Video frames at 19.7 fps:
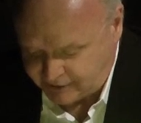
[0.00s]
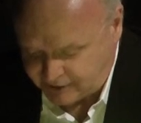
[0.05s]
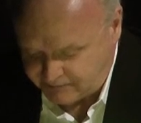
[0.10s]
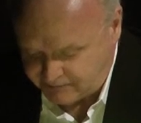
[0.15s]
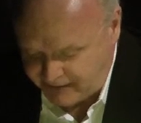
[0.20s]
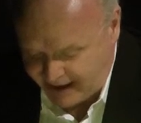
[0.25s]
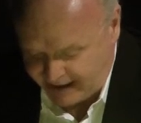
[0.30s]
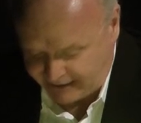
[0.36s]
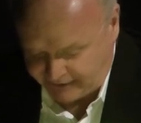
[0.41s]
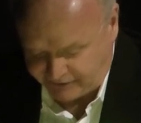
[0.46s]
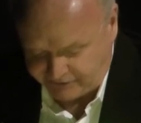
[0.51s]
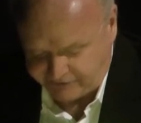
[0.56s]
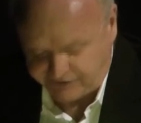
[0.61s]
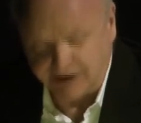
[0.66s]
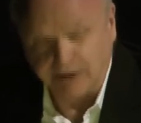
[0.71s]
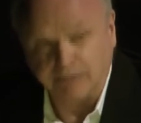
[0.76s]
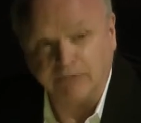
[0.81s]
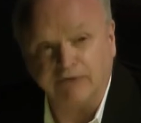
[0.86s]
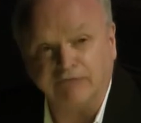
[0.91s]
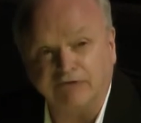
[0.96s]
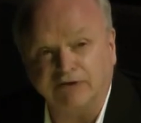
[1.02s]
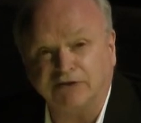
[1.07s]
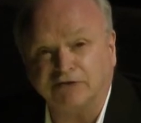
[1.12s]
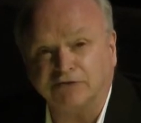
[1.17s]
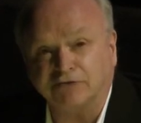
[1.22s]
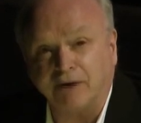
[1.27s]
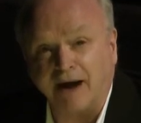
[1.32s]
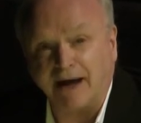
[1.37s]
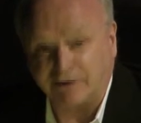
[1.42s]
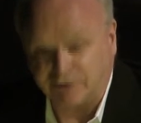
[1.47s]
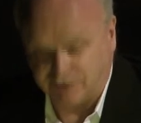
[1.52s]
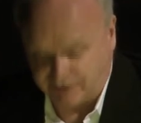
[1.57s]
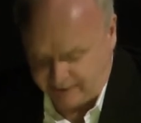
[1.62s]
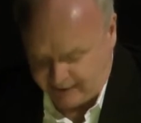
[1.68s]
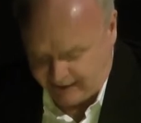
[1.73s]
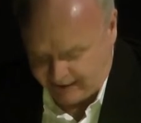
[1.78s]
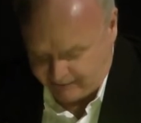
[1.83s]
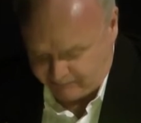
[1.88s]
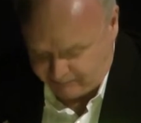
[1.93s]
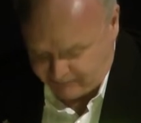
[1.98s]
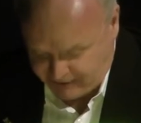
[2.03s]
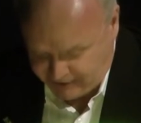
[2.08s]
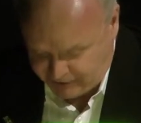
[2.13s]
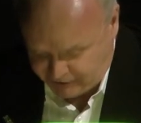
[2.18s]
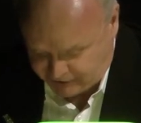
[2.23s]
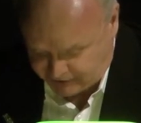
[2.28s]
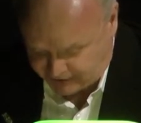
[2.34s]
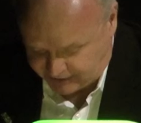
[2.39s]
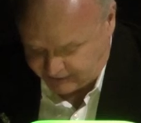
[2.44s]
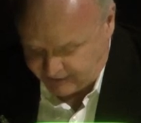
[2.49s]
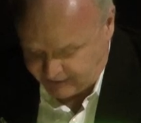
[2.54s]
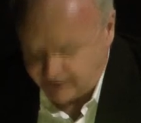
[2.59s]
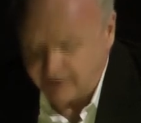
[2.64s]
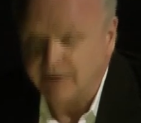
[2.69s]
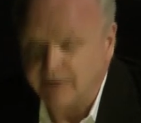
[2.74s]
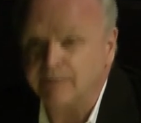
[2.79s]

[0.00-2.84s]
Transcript: and combat a cinema of abstraction and amnesia,